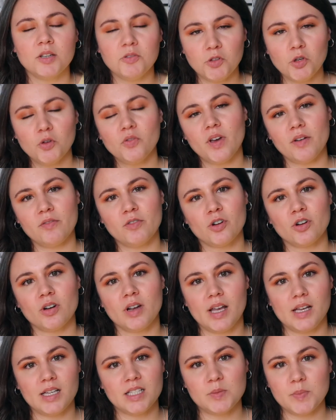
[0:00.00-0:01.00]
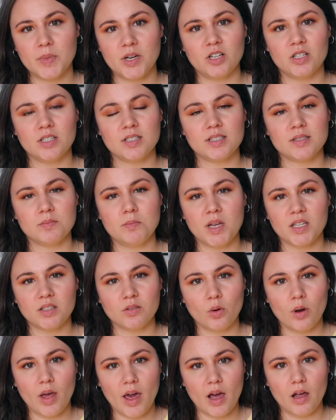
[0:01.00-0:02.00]
If you've ever experienced
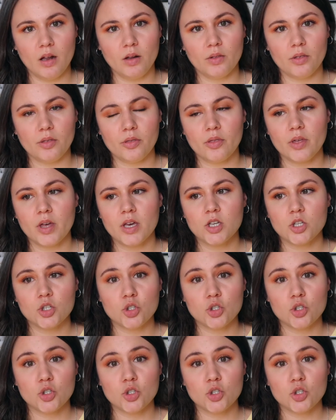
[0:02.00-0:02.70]
mental health